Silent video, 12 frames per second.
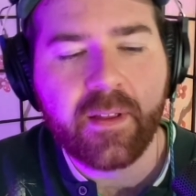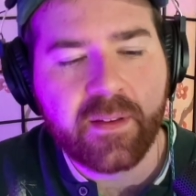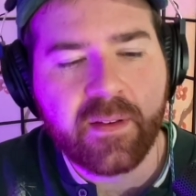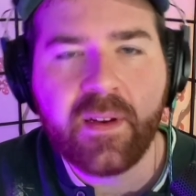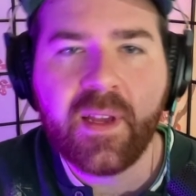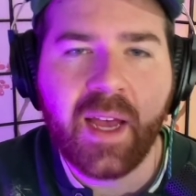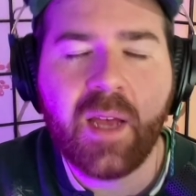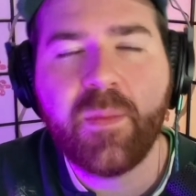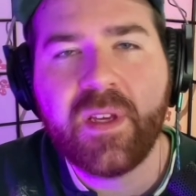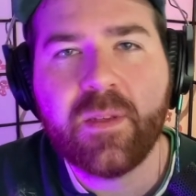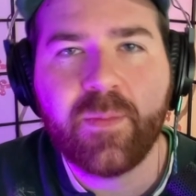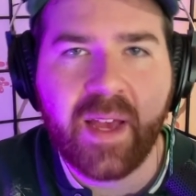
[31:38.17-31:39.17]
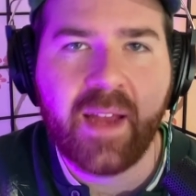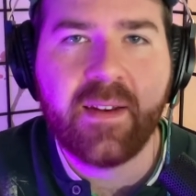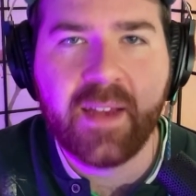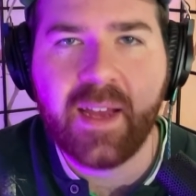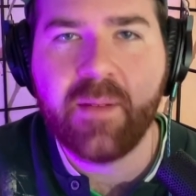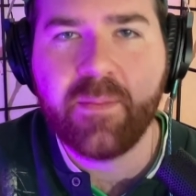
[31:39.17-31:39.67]
Good guy beats bad
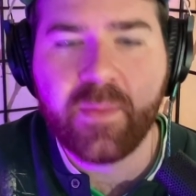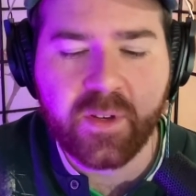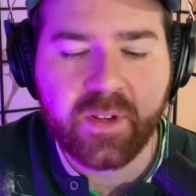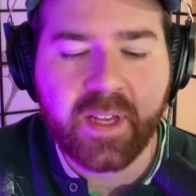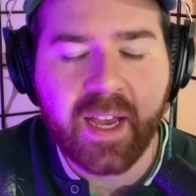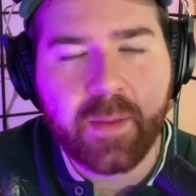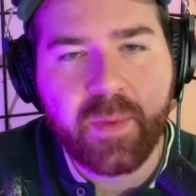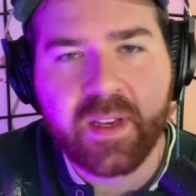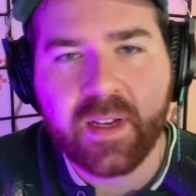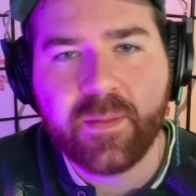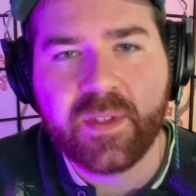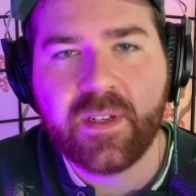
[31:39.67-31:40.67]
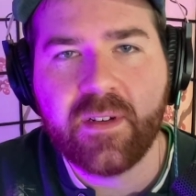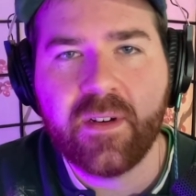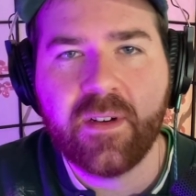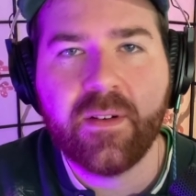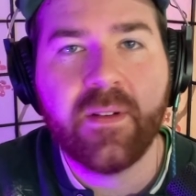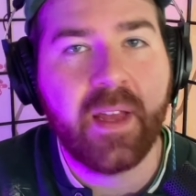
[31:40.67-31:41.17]
guy, good guy becomes
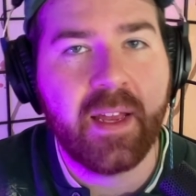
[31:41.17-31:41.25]
hero,